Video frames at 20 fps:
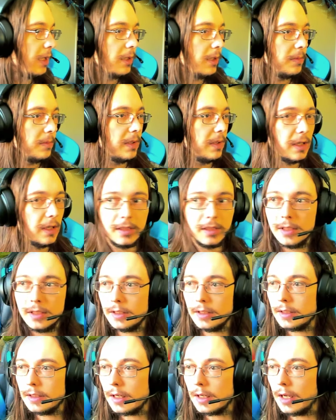because
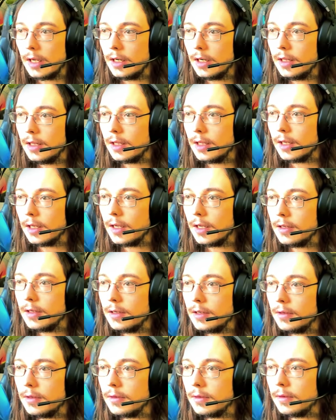that's the kind of thing I
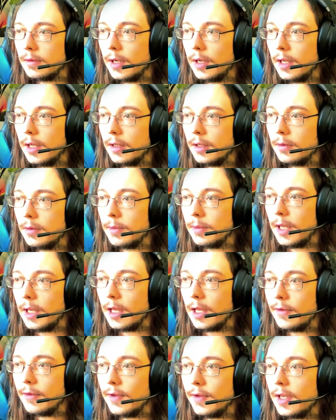do, and we
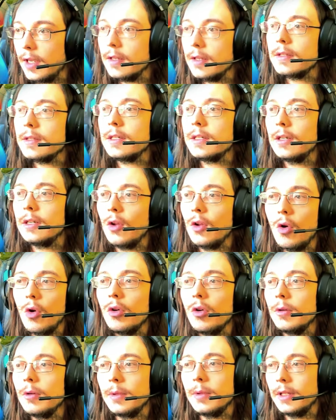have instant
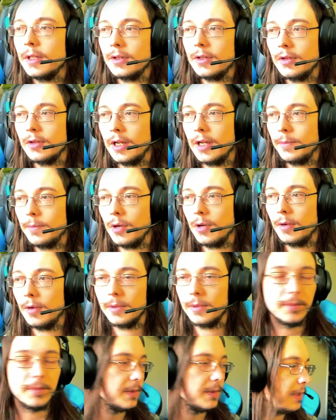horrible internet
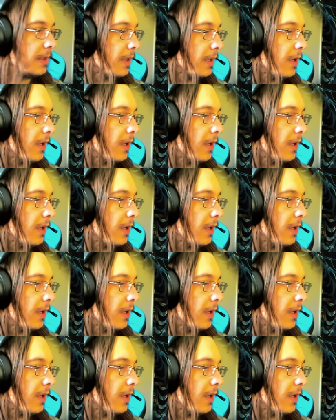problems.